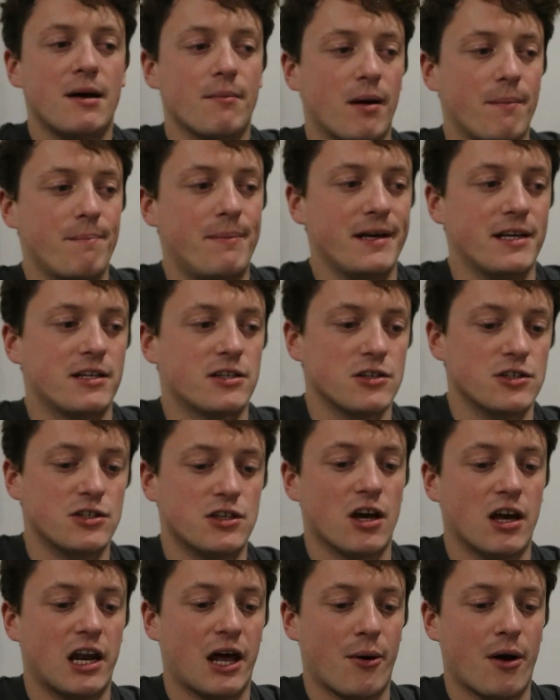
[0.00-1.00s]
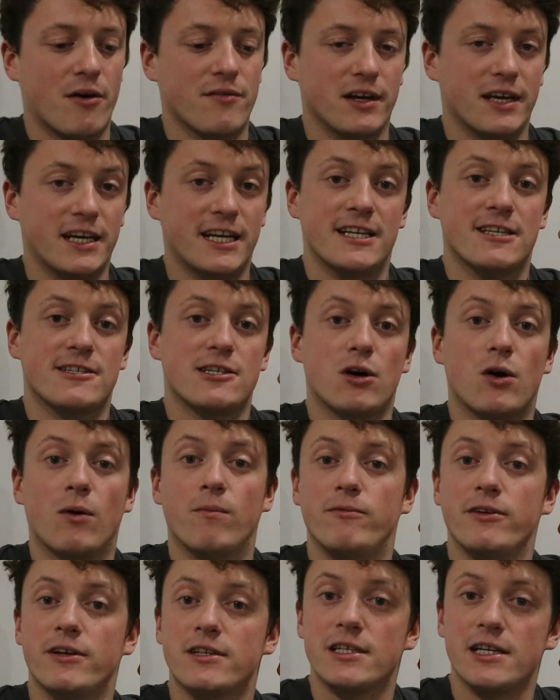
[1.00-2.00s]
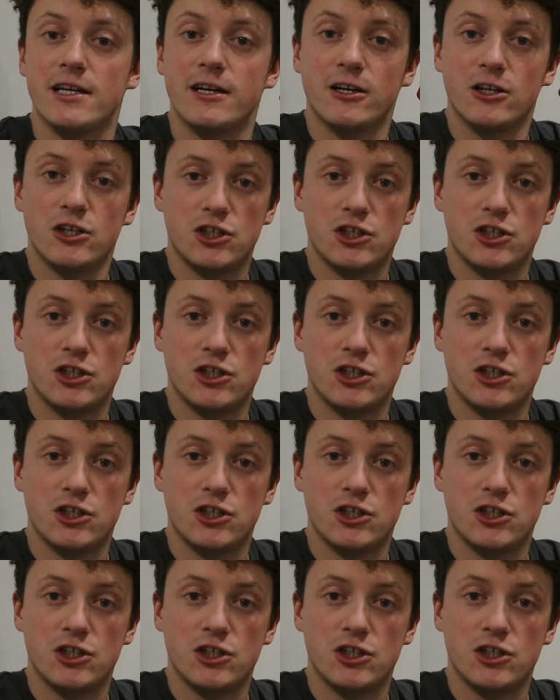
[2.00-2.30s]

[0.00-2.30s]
My biggest concern, however, is obviously